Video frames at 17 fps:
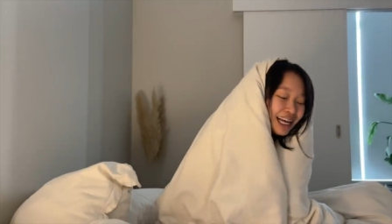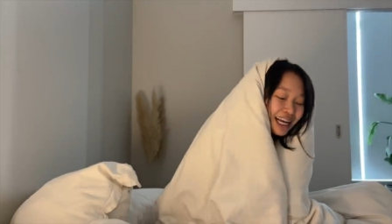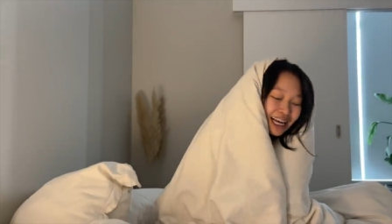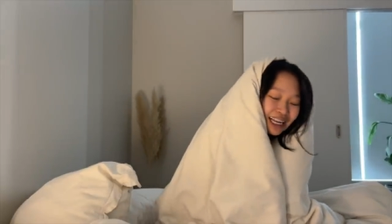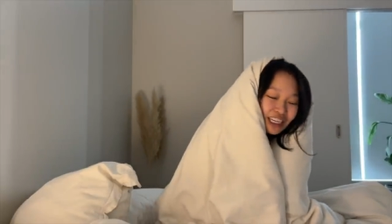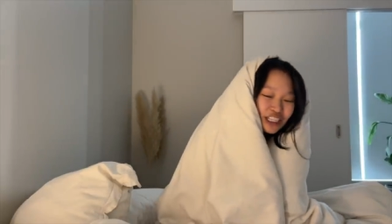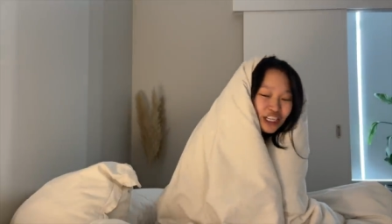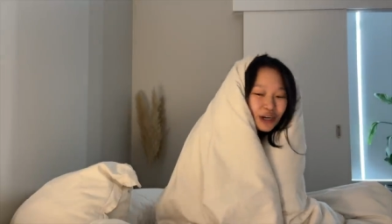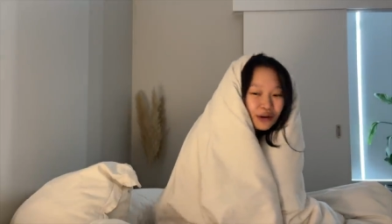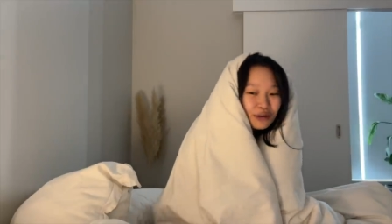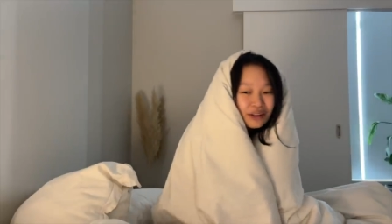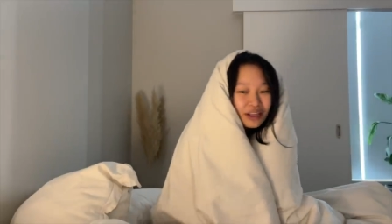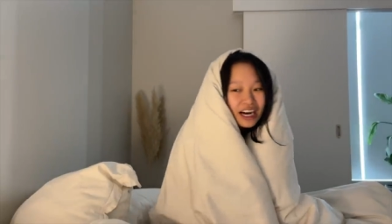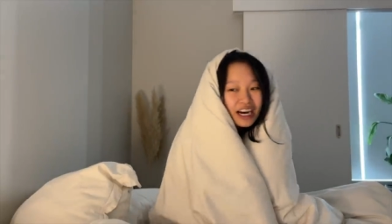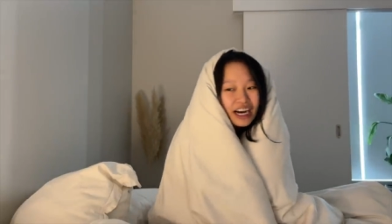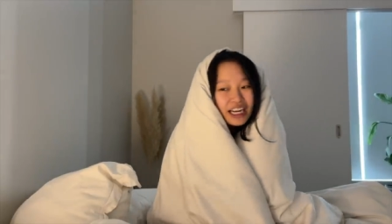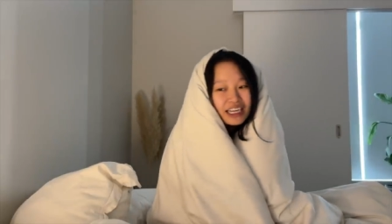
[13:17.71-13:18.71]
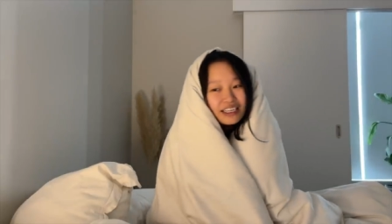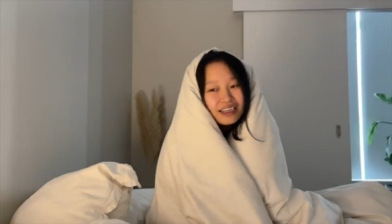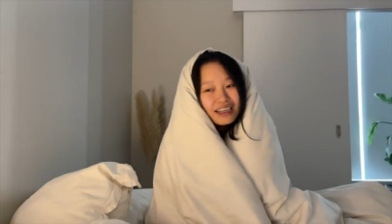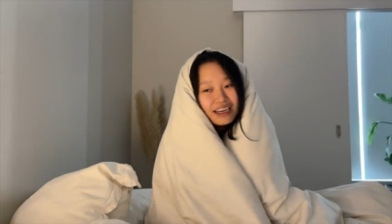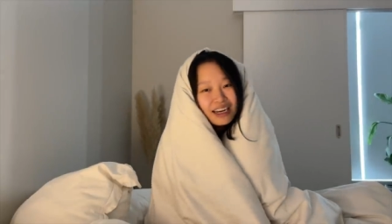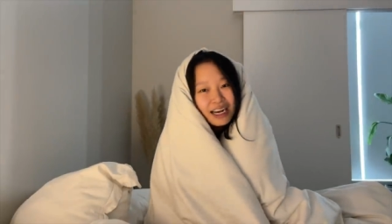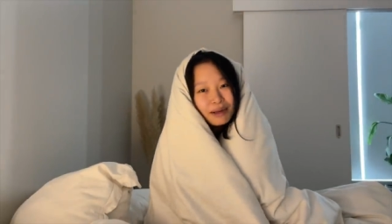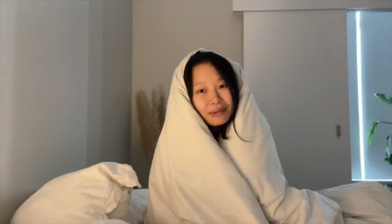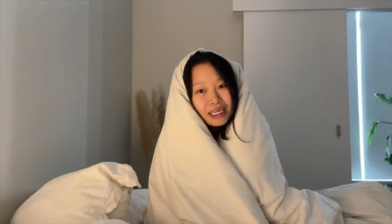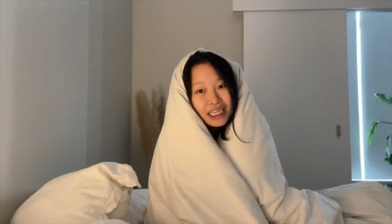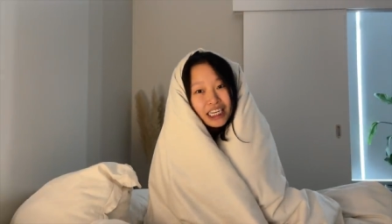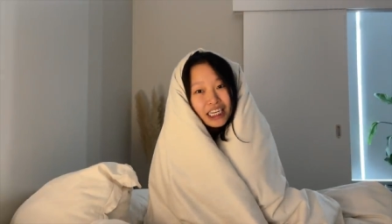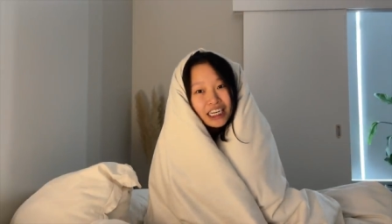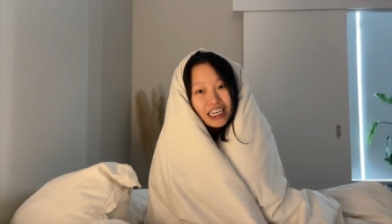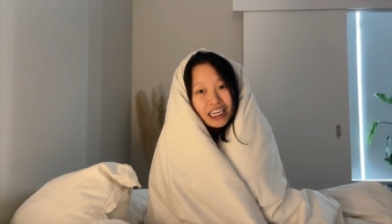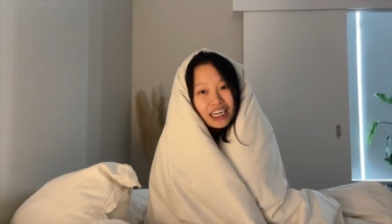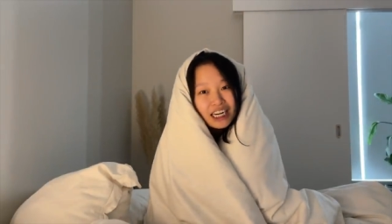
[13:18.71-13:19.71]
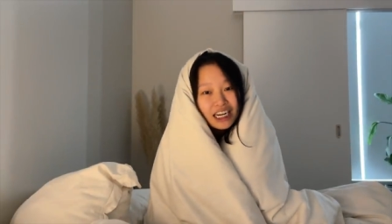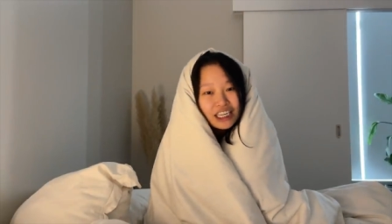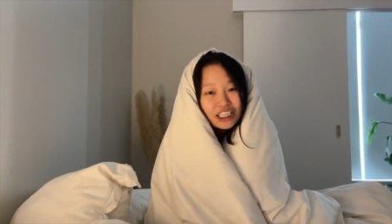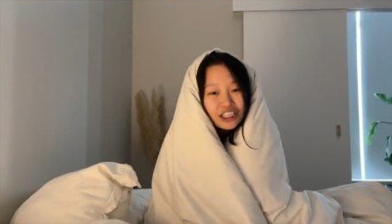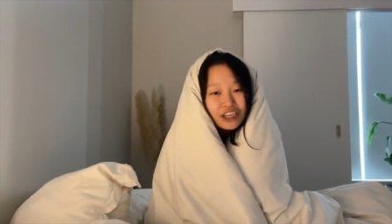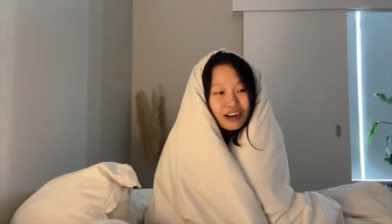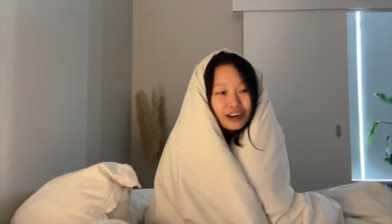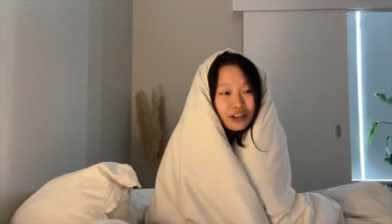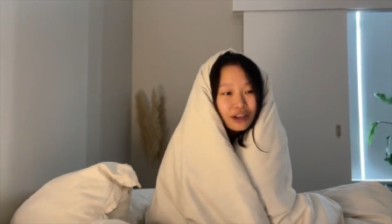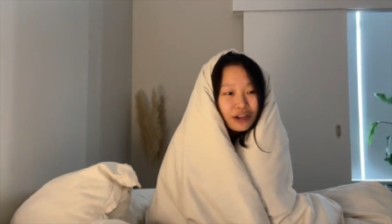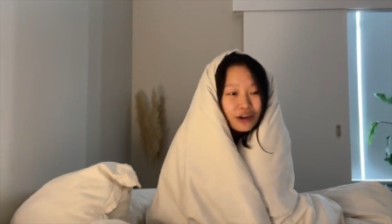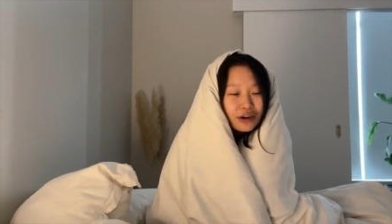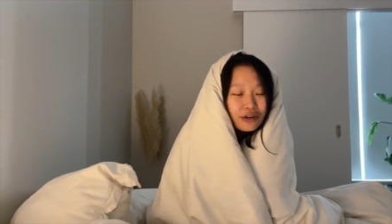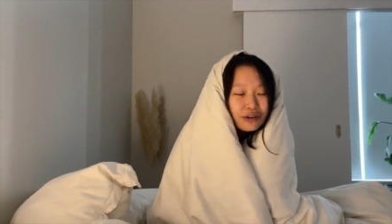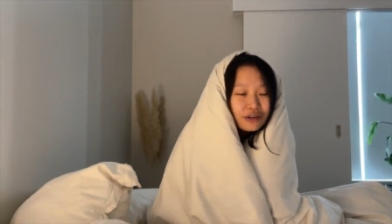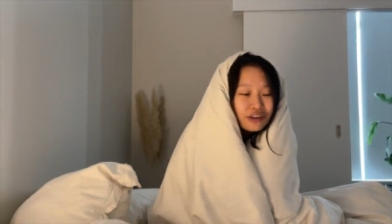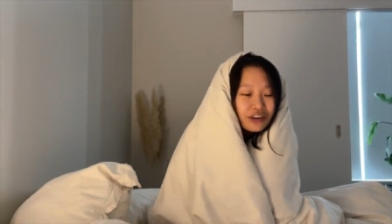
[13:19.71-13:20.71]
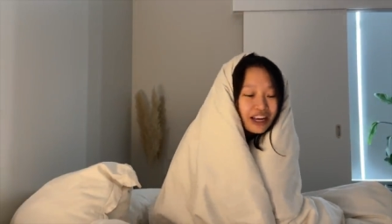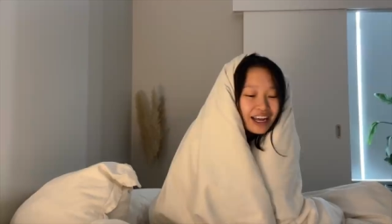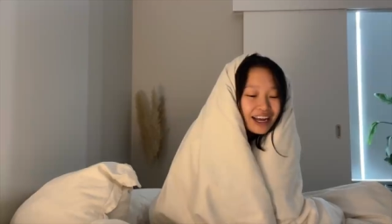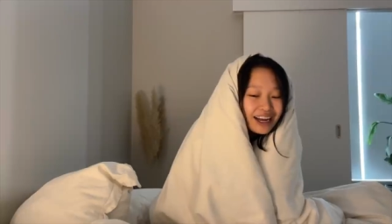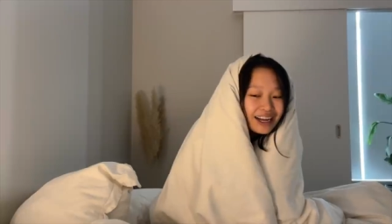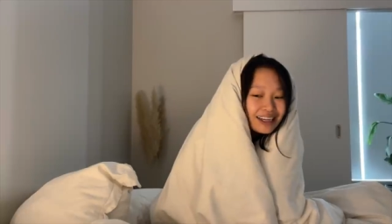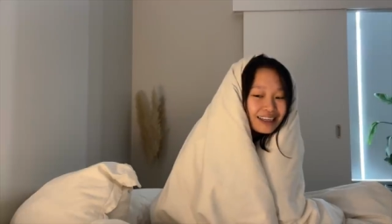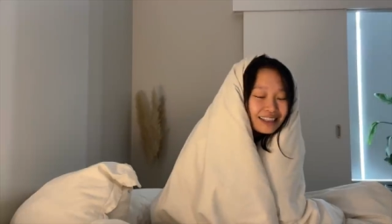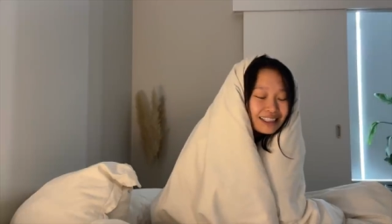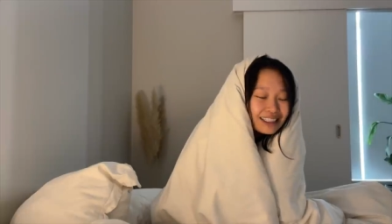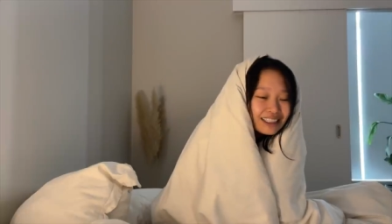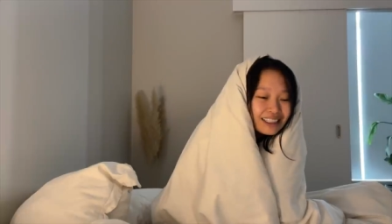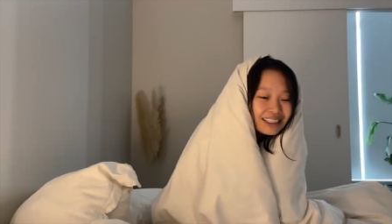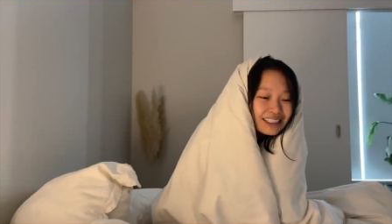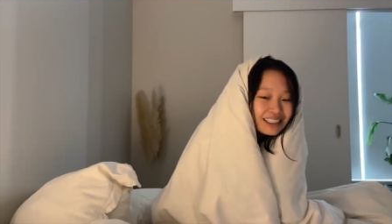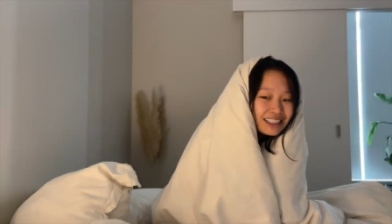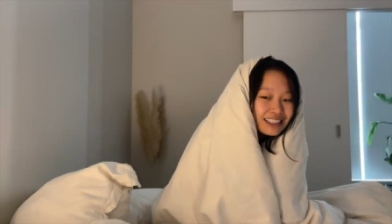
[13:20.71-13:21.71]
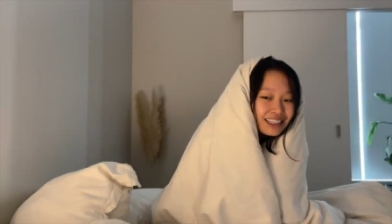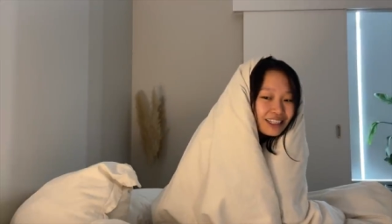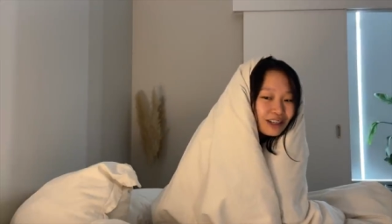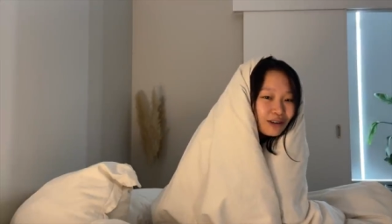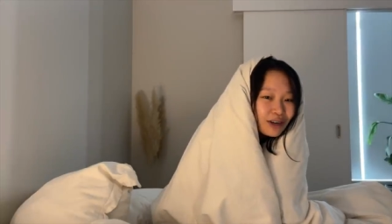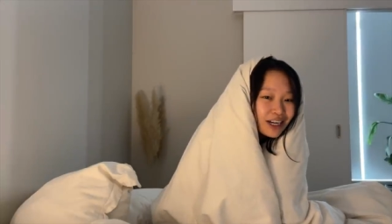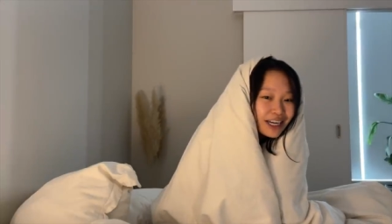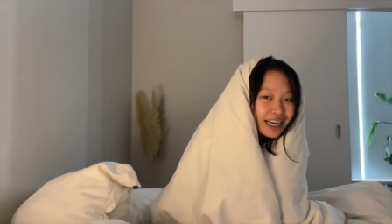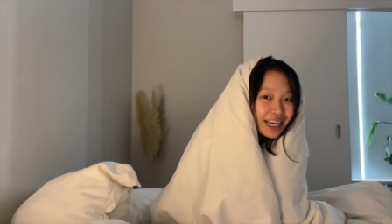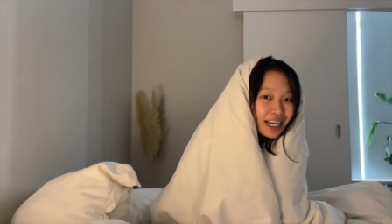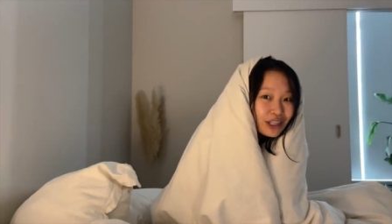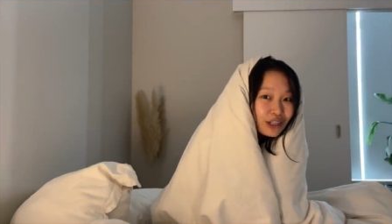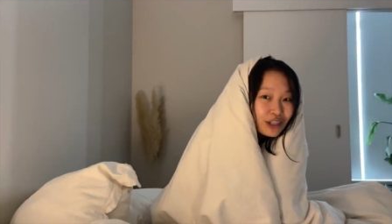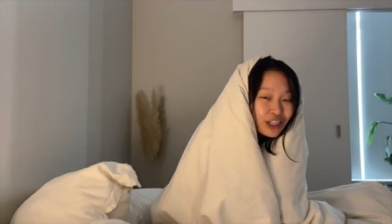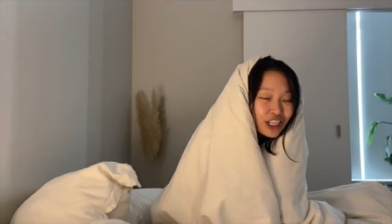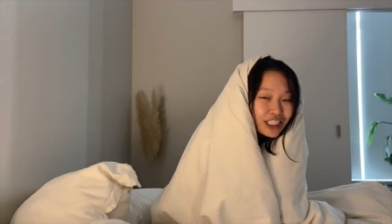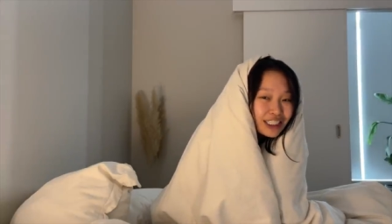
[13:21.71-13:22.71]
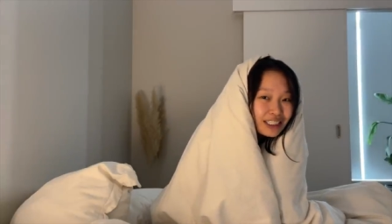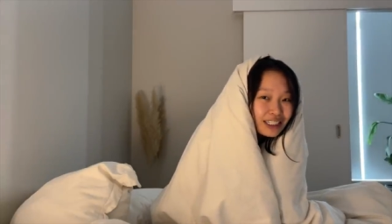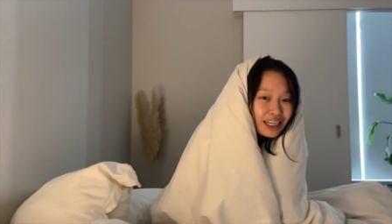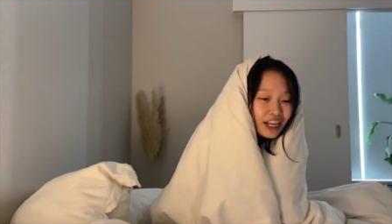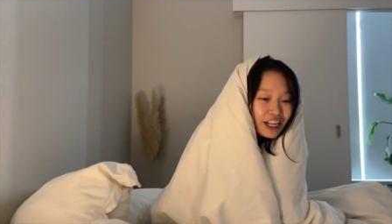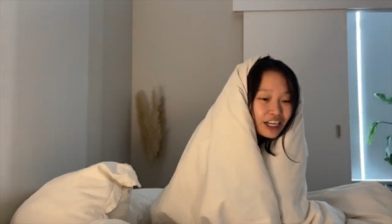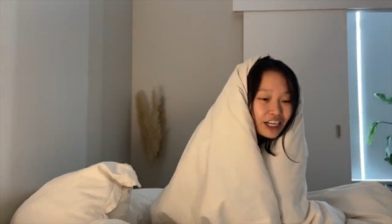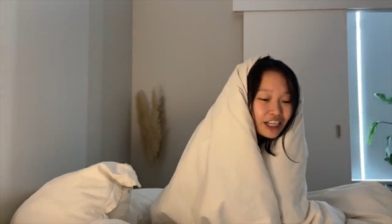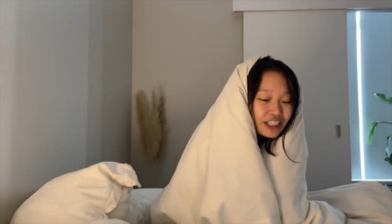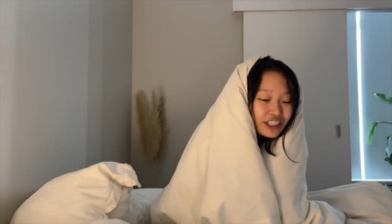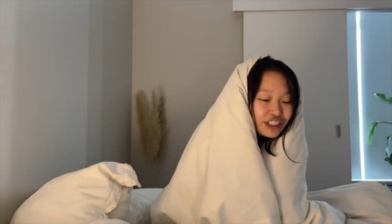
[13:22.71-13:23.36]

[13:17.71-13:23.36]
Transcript: and know that I'm here and you're not alone, and we're gonna get through this together.